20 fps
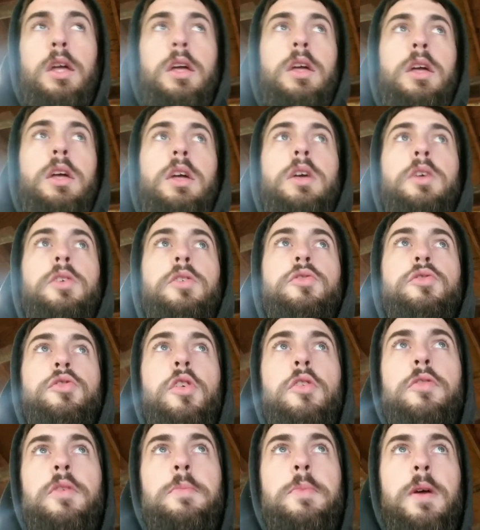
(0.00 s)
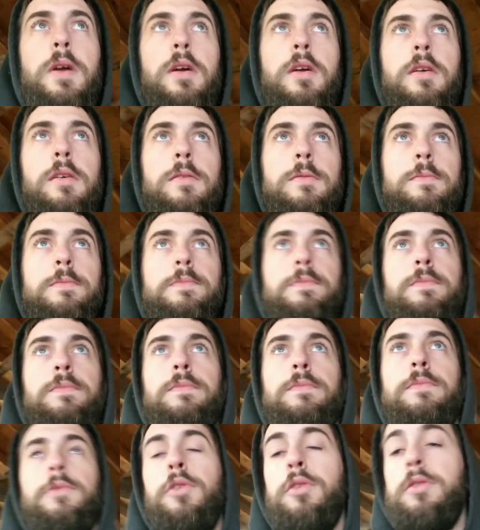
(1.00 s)
Drove up there, looked
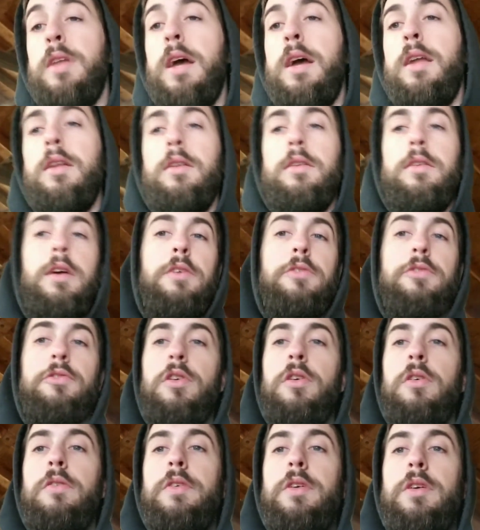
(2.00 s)
at it, test drove it.